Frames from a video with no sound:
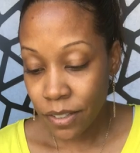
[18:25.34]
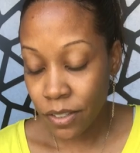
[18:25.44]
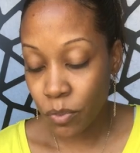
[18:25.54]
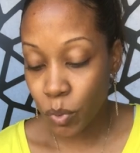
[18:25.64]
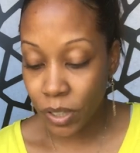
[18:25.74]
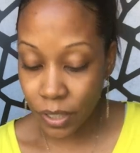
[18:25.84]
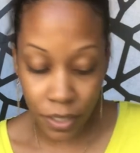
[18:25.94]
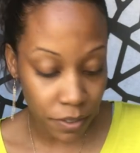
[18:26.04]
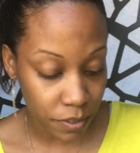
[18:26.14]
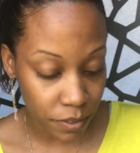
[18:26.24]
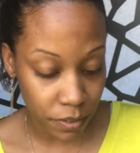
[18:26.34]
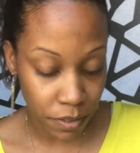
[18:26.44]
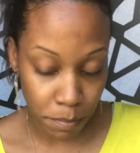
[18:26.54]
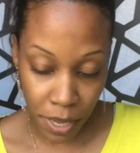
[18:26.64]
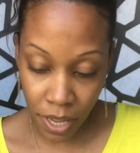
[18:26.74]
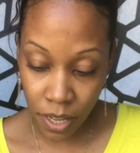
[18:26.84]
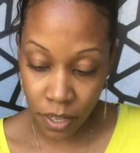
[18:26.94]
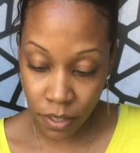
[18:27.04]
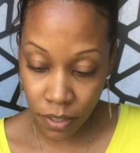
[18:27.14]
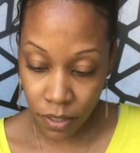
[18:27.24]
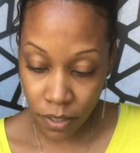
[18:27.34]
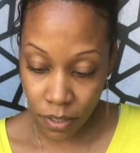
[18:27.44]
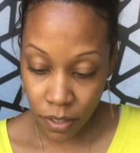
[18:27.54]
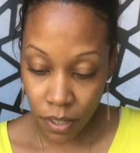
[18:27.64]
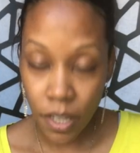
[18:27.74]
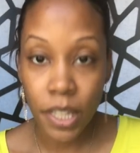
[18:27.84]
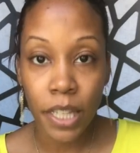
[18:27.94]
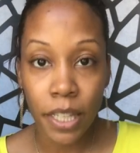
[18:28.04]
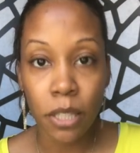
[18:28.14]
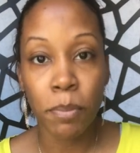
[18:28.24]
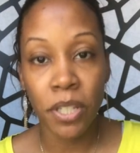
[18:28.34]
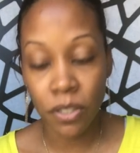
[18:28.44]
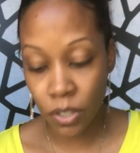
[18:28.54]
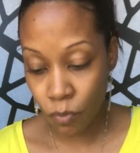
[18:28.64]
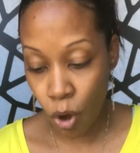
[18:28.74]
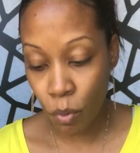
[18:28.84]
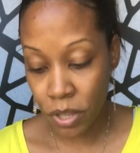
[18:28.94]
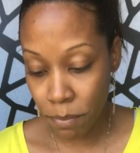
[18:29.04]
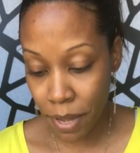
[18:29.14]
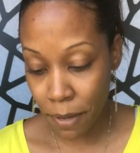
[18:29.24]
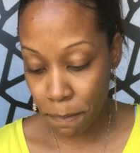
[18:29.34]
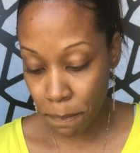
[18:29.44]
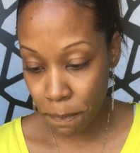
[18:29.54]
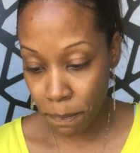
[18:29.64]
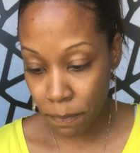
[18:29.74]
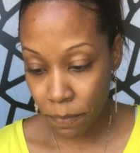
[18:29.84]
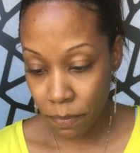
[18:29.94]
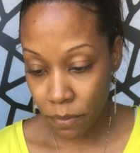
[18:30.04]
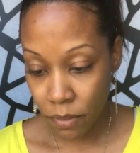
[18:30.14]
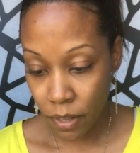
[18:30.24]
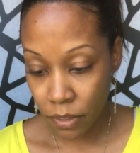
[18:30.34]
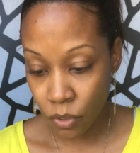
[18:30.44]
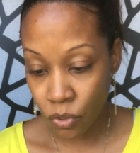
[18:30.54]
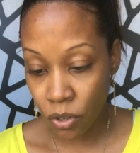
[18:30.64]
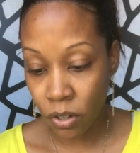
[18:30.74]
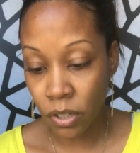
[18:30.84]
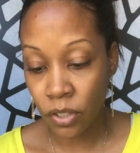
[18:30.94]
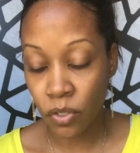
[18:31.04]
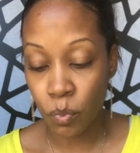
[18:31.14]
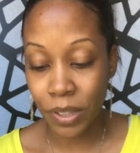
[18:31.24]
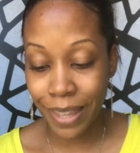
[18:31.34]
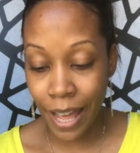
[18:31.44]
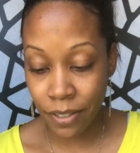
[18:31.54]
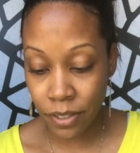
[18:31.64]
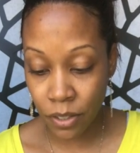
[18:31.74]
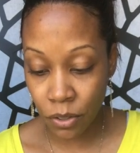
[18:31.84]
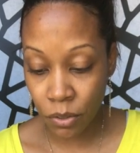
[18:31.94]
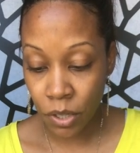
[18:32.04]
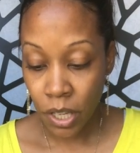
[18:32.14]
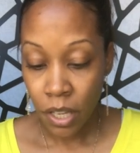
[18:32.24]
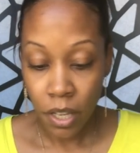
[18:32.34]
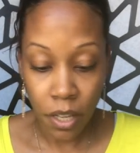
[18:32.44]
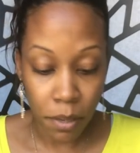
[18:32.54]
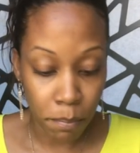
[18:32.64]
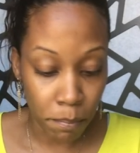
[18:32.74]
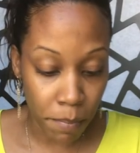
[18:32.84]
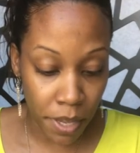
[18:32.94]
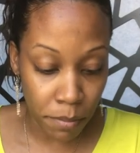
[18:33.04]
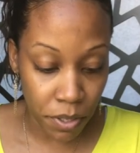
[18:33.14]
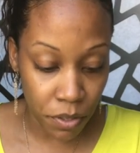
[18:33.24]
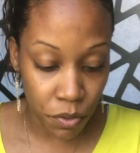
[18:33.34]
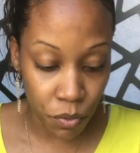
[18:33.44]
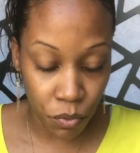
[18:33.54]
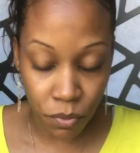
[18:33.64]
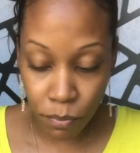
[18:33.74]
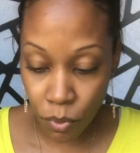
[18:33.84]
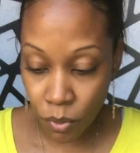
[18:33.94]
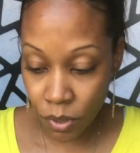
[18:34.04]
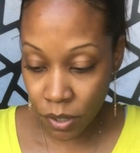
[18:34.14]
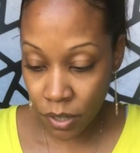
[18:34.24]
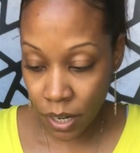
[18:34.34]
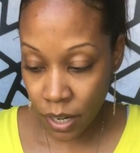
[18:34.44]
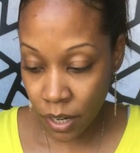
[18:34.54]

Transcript: just release the pain, and then let the pieces fall where they may. I think you're starting to just relax a little, and maybe use more